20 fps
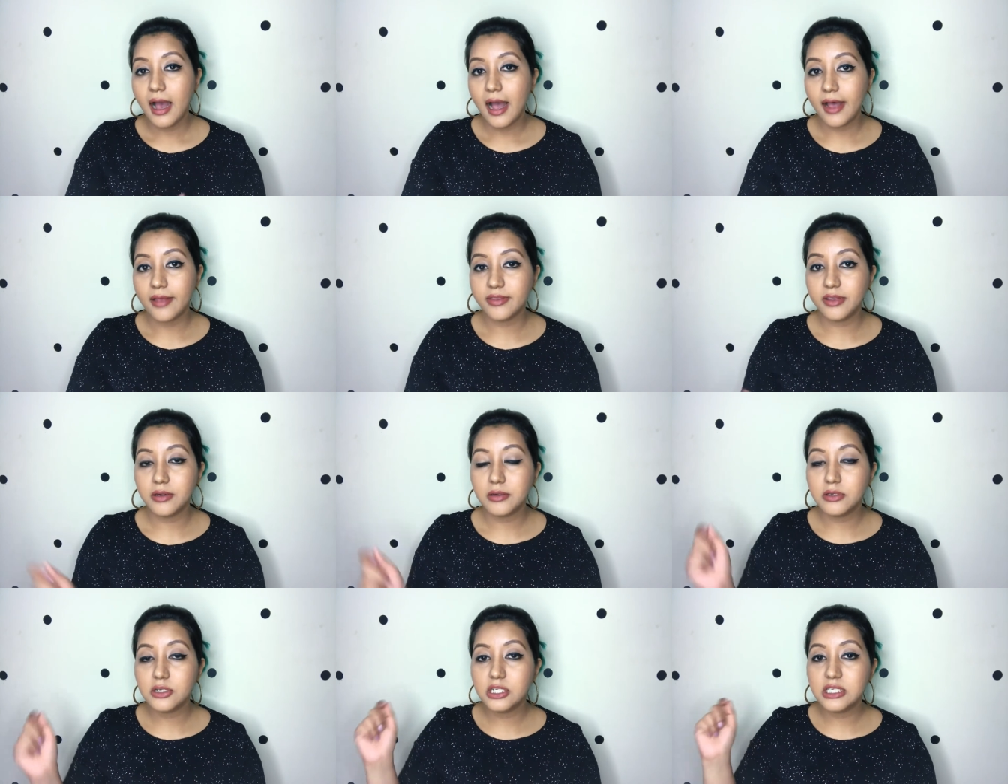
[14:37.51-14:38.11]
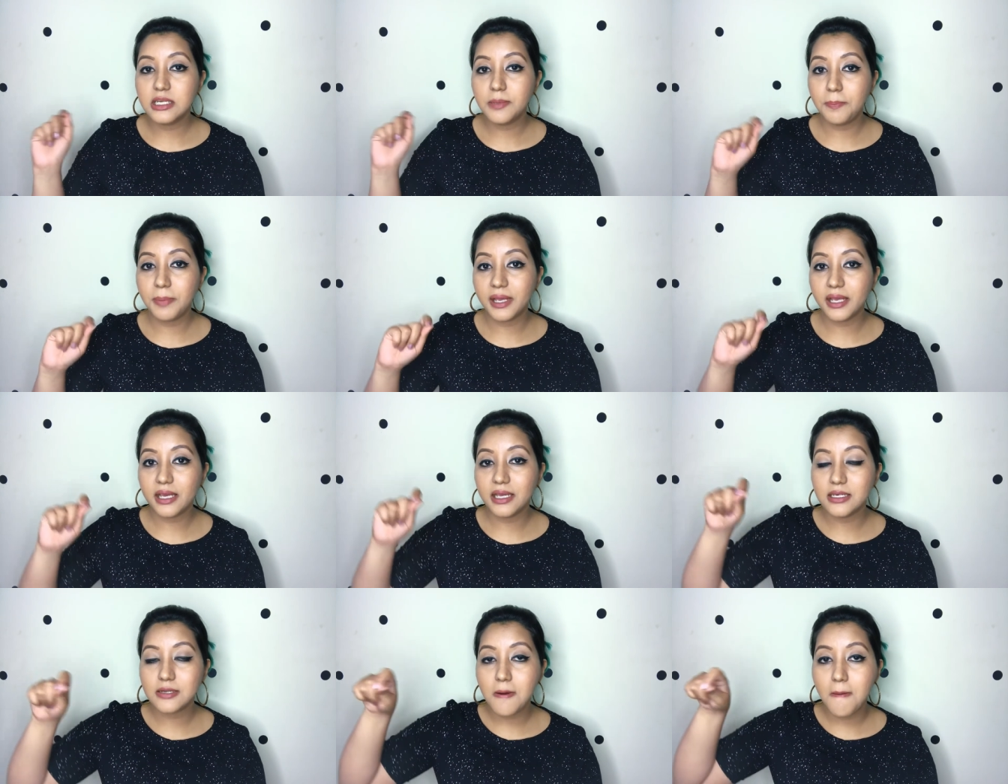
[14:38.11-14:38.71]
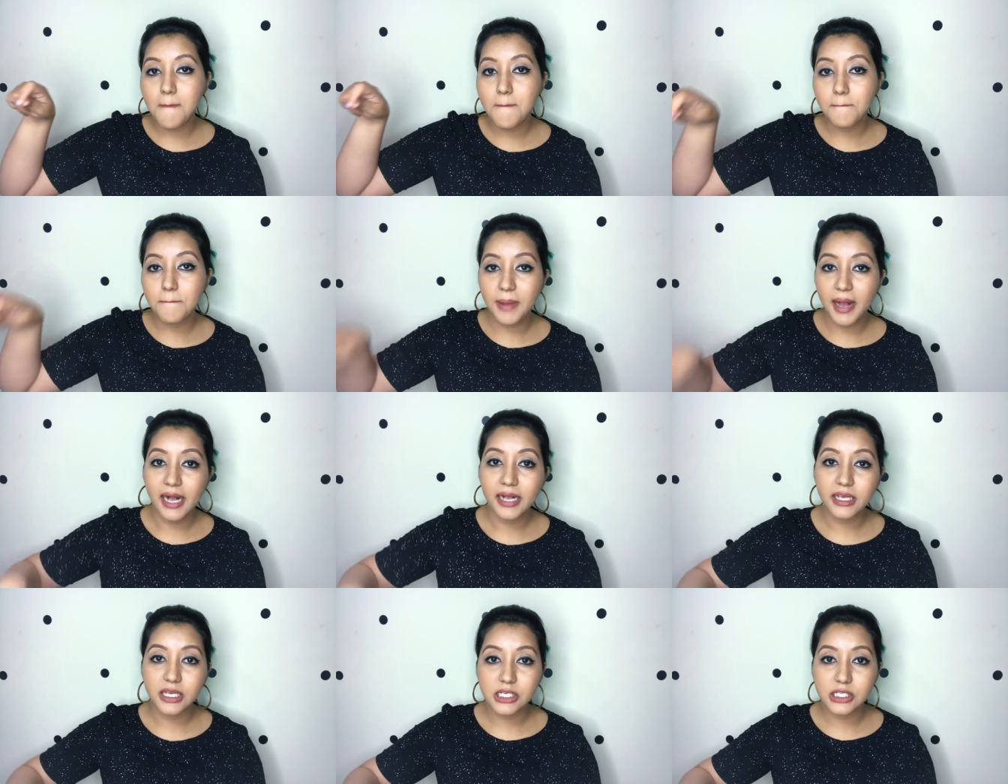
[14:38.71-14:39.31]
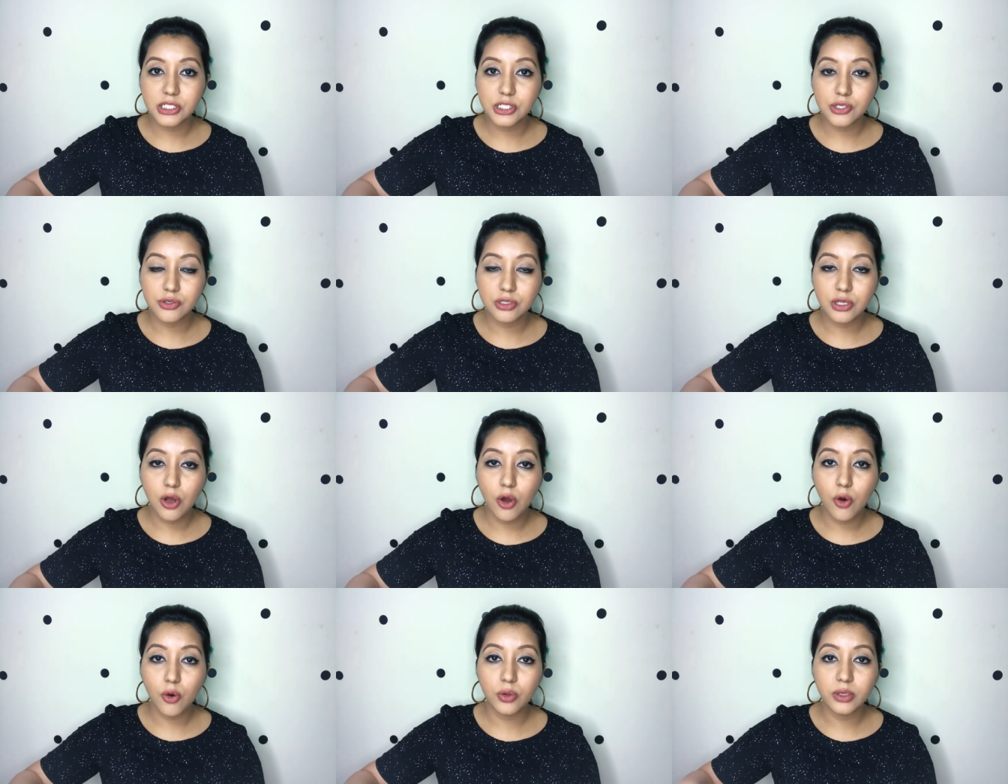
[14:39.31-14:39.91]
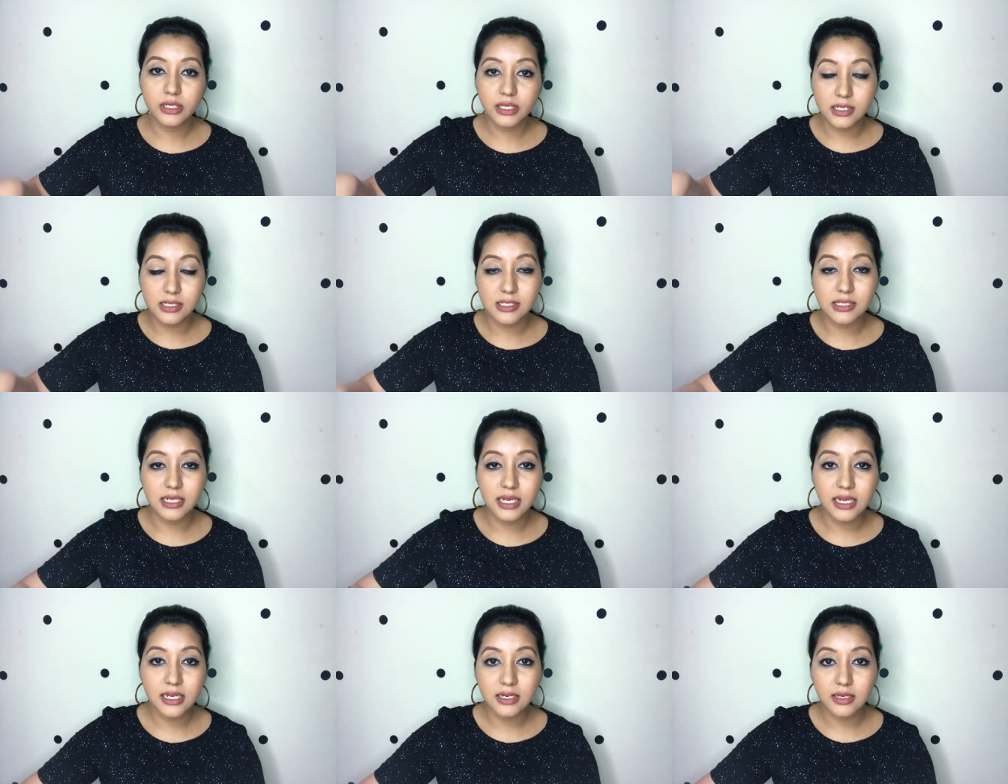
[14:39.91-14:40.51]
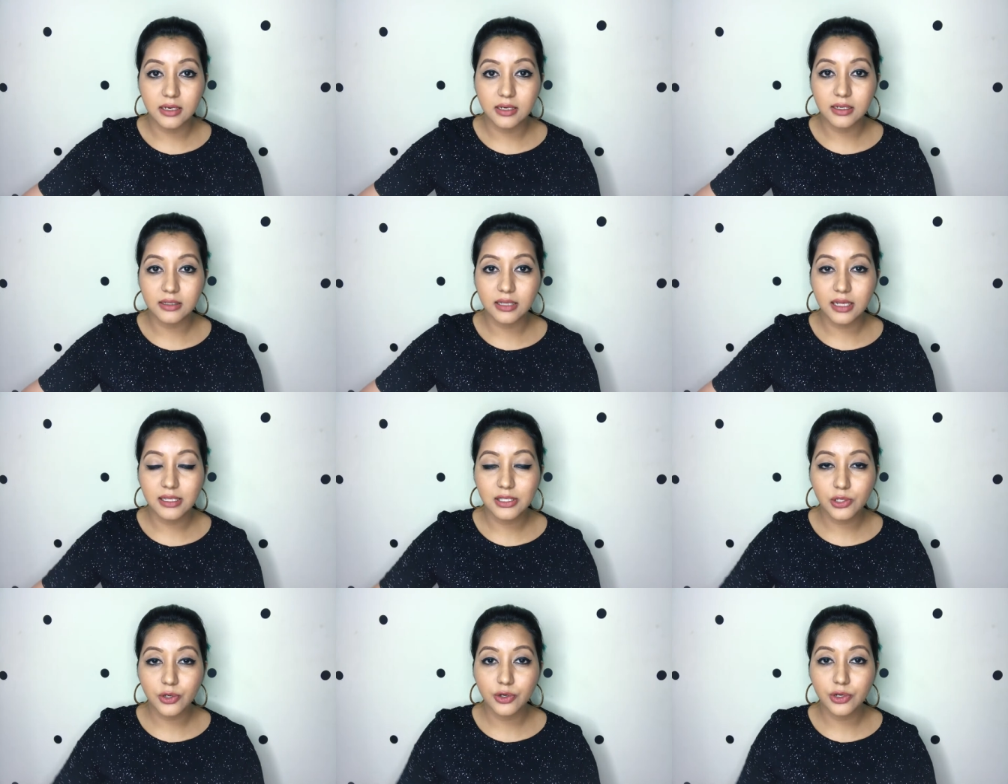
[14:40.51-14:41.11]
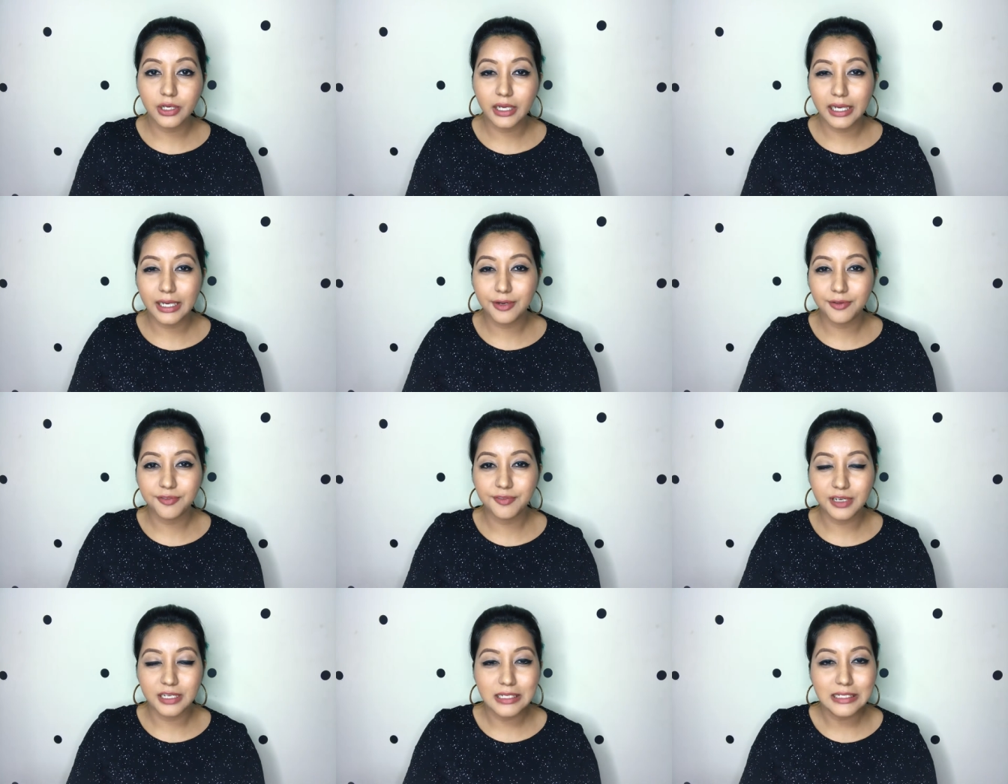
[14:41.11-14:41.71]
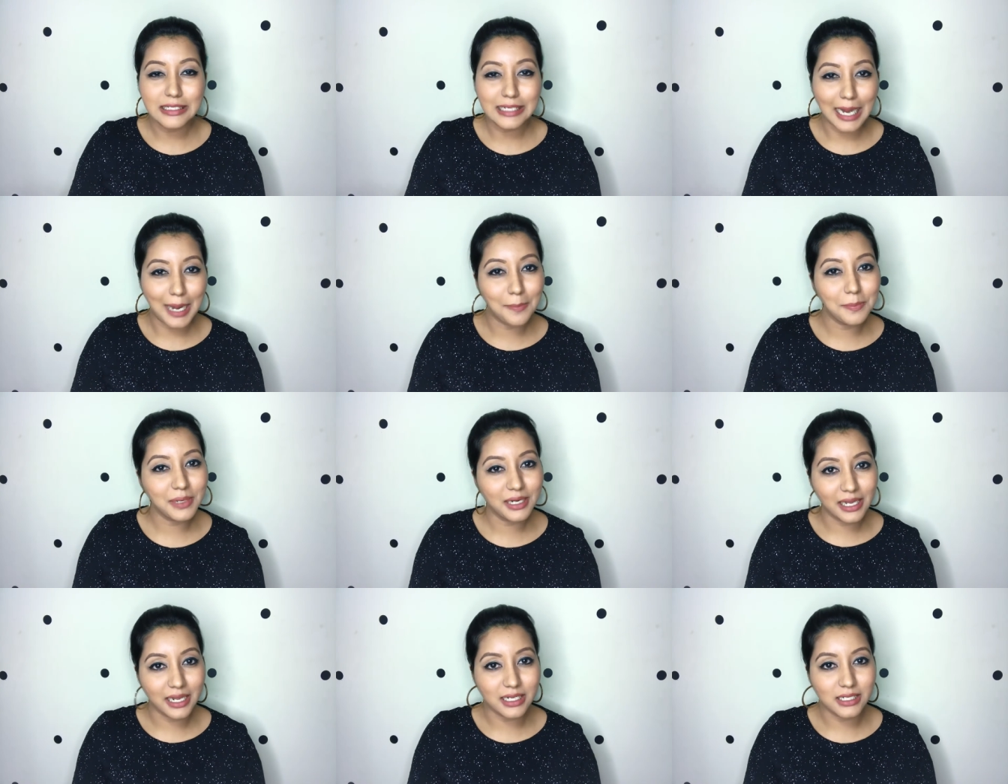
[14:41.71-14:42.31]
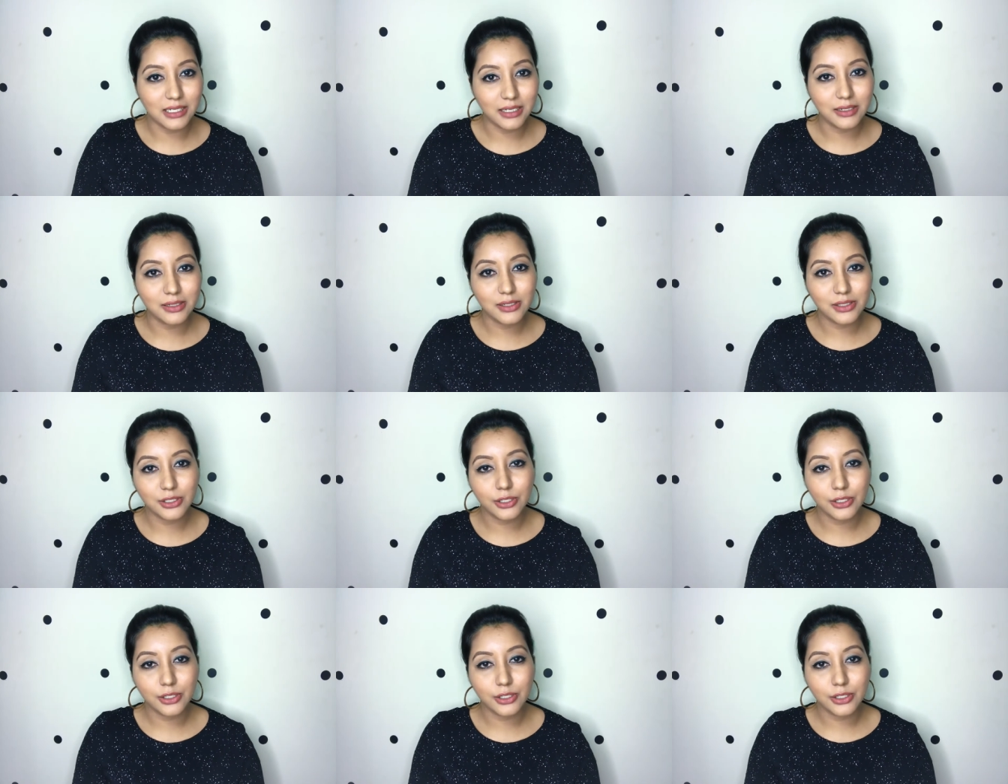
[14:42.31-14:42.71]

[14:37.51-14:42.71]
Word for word: and then dipping it back into the whole container, that's gonna kind of contaminate it.